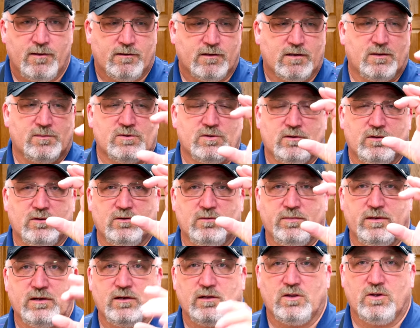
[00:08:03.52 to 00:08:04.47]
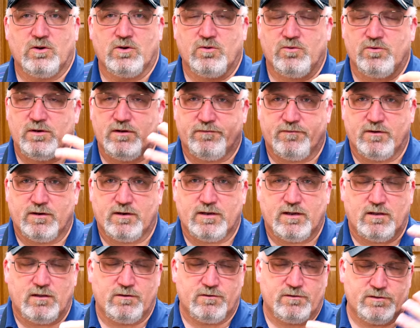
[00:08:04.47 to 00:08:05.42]
Comes with a little bitty logo, different
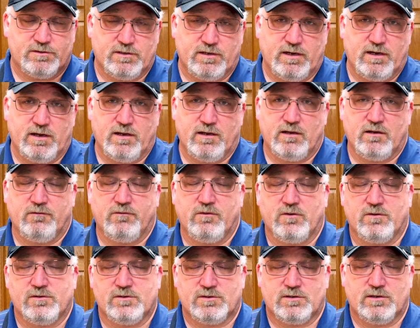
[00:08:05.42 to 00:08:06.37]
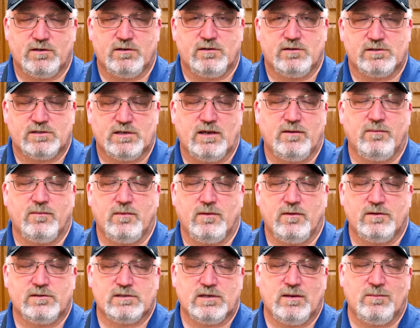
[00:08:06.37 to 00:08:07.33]
colors, and if you're interested,
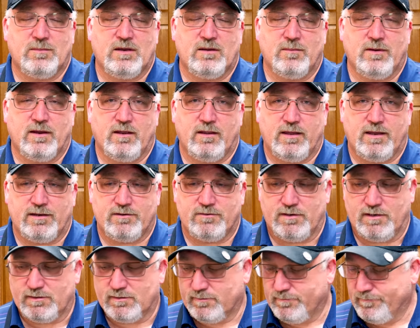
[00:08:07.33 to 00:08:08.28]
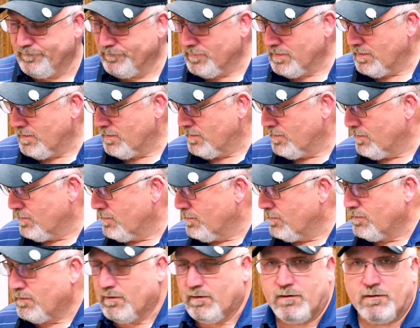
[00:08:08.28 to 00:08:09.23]
the same email address.
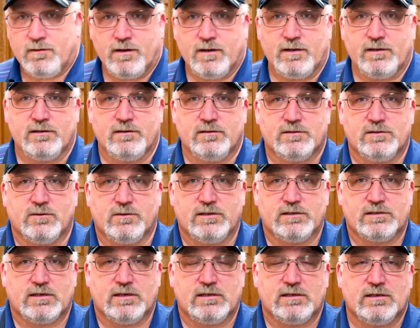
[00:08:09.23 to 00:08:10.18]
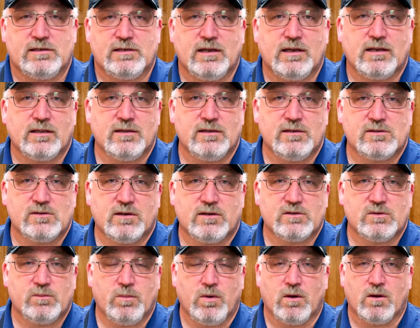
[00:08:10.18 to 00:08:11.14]
Alrighty, so let's get to taking these
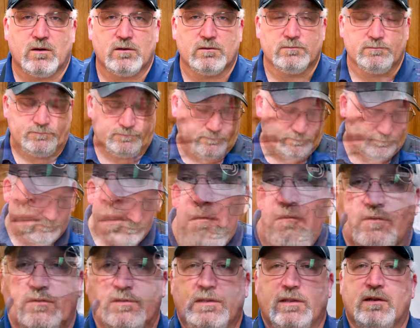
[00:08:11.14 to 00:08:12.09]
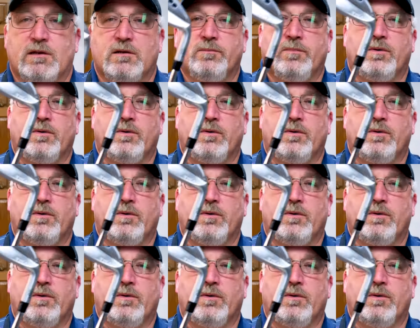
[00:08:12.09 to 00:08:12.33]
things apart. For taking